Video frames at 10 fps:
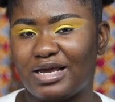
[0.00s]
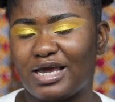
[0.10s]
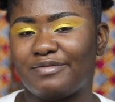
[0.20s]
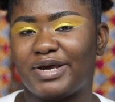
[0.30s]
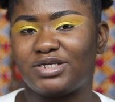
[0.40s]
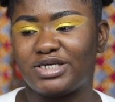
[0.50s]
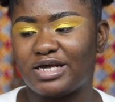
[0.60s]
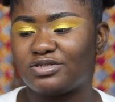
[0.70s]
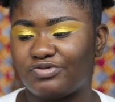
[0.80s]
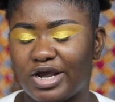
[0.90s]
and my
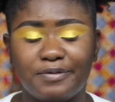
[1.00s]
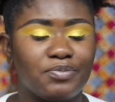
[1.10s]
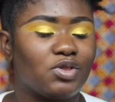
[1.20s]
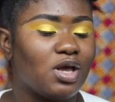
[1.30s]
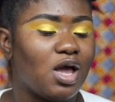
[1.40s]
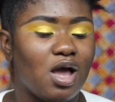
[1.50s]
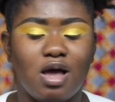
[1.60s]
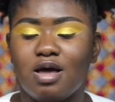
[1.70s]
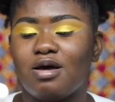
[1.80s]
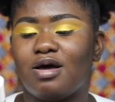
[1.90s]
chest, right?
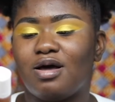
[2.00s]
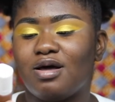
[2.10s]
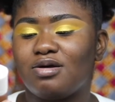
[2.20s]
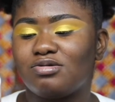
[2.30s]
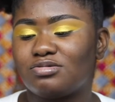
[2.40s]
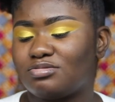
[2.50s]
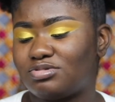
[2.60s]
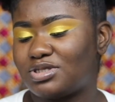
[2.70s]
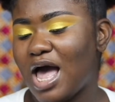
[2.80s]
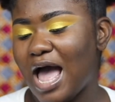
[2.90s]

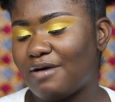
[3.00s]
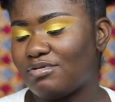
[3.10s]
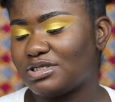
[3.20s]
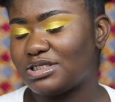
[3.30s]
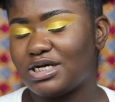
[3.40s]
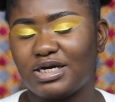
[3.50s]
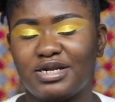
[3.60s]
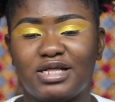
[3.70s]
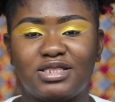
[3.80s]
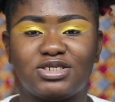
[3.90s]
So I was looking
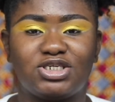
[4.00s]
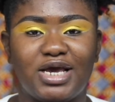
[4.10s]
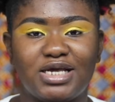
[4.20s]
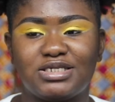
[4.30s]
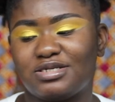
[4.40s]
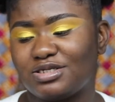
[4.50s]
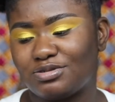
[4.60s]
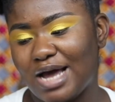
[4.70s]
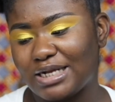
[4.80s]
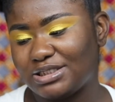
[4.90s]
at the shades and the
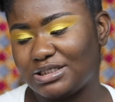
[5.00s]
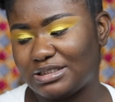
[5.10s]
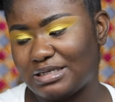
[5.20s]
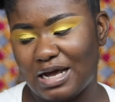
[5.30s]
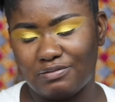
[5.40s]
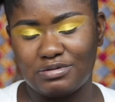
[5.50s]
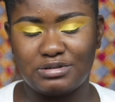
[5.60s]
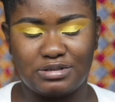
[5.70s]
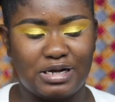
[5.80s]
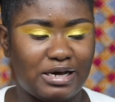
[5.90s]
swatches, and I was
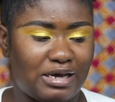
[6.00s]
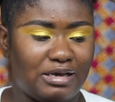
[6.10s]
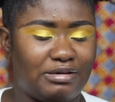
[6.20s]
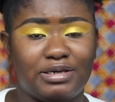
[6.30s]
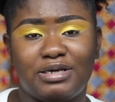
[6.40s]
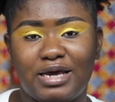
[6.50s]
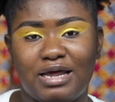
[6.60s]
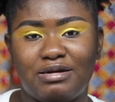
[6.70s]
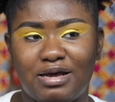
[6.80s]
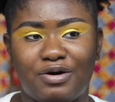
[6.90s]
like, yeah,
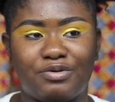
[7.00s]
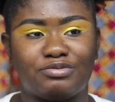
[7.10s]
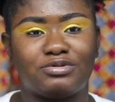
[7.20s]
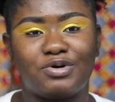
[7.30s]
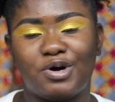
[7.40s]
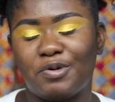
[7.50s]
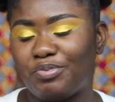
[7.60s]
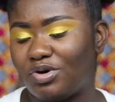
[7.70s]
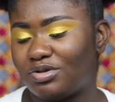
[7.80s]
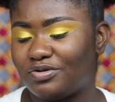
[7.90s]
no. So
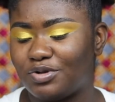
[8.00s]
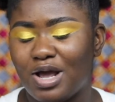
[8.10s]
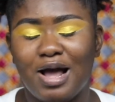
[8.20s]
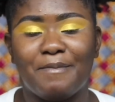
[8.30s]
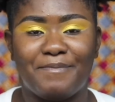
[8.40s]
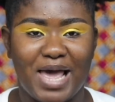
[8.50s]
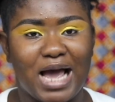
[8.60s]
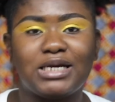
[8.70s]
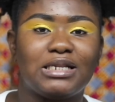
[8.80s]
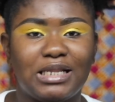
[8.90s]
upon
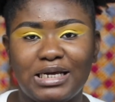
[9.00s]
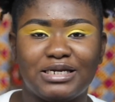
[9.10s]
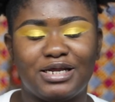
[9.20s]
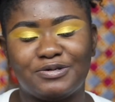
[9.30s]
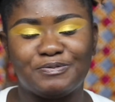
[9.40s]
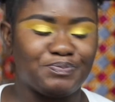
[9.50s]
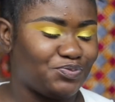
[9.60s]
battling and